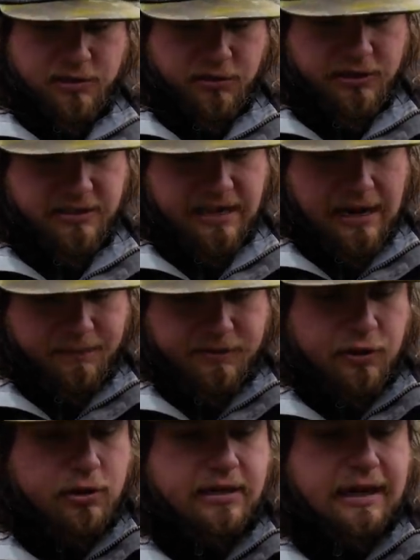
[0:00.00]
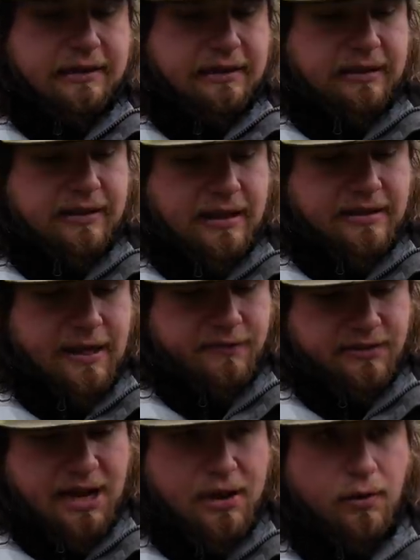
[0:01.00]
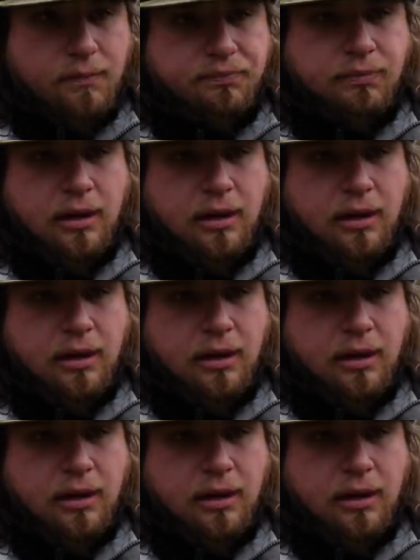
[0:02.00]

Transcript: So this setup's still connected to that Dave's Tangle.